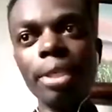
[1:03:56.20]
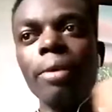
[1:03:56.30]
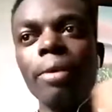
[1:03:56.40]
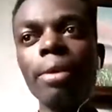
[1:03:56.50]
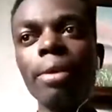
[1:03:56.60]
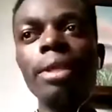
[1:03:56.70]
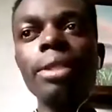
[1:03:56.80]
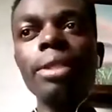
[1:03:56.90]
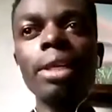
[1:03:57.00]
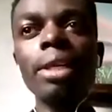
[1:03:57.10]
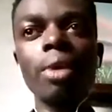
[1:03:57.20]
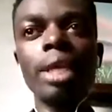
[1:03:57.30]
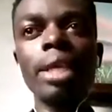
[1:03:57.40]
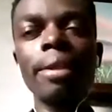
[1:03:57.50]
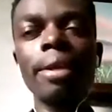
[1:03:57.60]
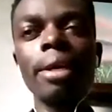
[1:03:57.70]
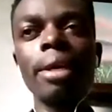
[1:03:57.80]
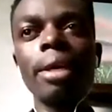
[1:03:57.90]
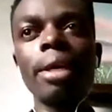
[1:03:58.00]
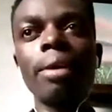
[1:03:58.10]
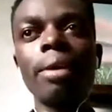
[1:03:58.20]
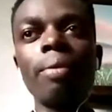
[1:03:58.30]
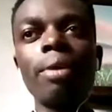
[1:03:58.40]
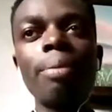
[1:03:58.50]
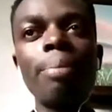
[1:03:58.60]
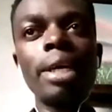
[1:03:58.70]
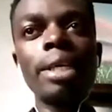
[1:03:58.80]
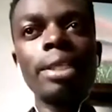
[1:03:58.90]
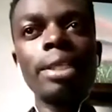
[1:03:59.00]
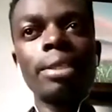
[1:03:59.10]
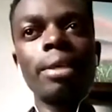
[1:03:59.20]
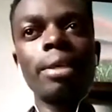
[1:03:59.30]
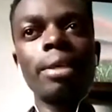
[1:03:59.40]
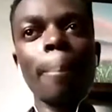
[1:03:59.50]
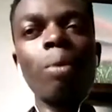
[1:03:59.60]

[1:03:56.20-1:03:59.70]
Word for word: When things start working, when we pass, when